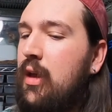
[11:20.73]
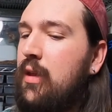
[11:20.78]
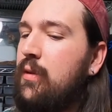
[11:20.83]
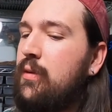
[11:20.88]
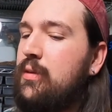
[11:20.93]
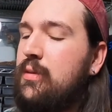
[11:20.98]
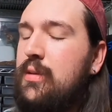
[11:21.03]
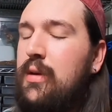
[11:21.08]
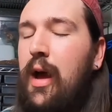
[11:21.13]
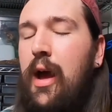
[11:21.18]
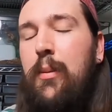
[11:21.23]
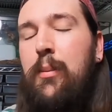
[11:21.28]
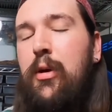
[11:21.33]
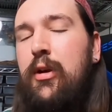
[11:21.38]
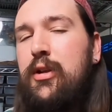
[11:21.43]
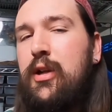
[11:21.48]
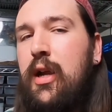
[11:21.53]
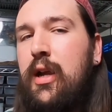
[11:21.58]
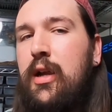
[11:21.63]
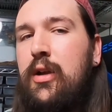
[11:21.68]
There's not
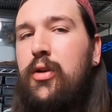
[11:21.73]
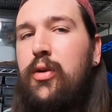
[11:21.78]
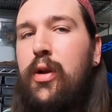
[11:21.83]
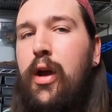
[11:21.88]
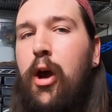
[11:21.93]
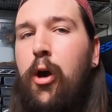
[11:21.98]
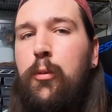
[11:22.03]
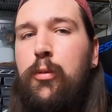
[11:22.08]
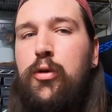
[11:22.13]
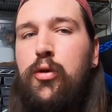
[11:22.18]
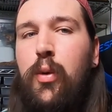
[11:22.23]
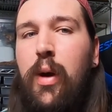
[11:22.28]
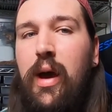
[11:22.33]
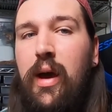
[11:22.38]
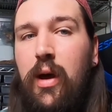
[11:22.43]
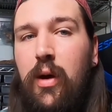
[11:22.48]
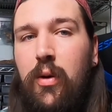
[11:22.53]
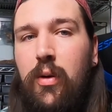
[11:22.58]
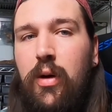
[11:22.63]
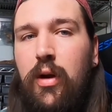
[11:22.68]
much I can do to help you
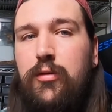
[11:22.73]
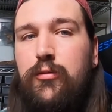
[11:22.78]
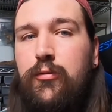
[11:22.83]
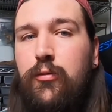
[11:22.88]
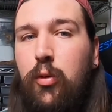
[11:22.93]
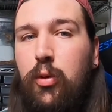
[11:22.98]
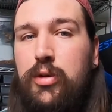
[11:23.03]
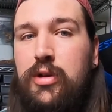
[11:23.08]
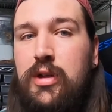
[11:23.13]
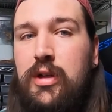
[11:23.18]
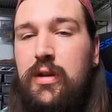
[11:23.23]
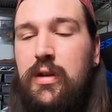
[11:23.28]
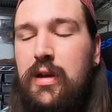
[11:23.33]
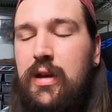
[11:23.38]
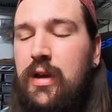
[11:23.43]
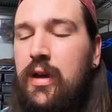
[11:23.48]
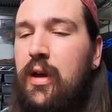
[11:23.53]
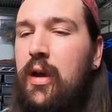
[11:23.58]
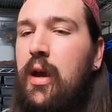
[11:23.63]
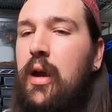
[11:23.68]
out,
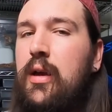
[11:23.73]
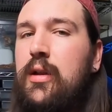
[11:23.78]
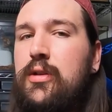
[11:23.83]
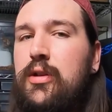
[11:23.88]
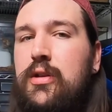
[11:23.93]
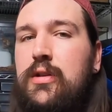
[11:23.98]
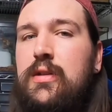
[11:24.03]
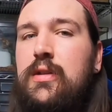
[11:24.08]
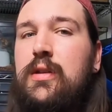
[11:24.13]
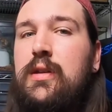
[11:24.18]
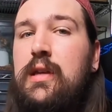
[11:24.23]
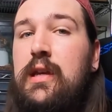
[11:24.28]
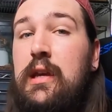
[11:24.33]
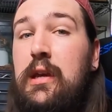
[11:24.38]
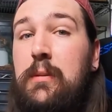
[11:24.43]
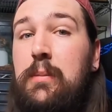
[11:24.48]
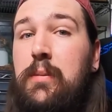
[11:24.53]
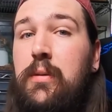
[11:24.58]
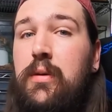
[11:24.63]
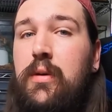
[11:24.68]
unfortunately. Just
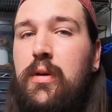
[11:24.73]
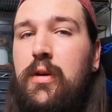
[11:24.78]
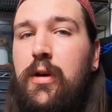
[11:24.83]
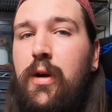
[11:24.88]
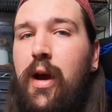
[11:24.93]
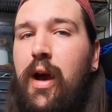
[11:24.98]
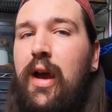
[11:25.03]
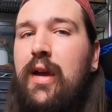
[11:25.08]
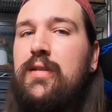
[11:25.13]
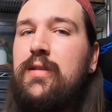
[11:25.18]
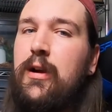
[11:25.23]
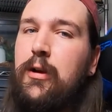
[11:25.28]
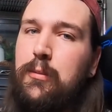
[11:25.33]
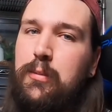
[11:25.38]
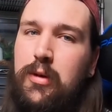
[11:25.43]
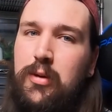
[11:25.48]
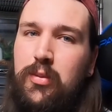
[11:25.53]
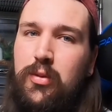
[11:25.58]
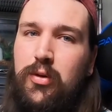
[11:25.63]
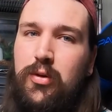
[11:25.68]
keep your eyes out,
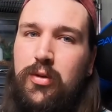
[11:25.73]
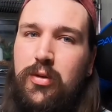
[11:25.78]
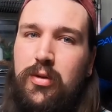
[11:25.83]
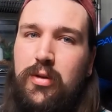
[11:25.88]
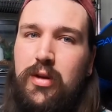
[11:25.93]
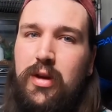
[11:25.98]
people.